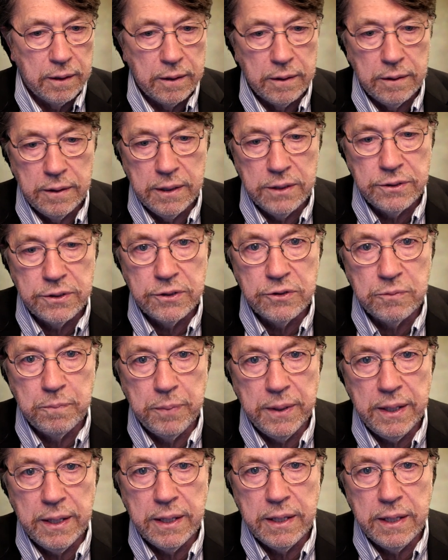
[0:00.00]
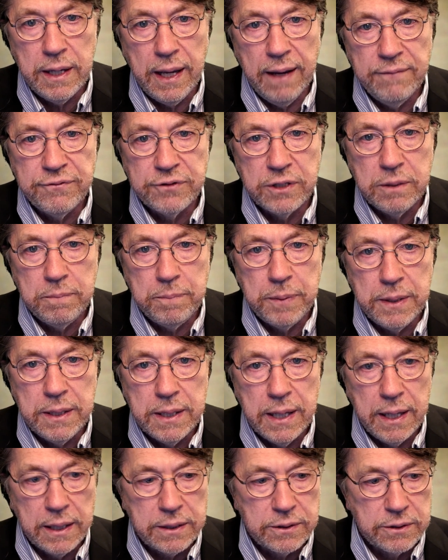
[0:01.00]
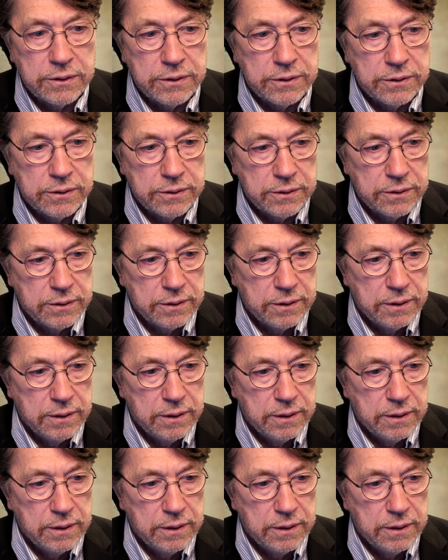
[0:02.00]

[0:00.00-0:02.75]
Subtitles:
This has been FCPX.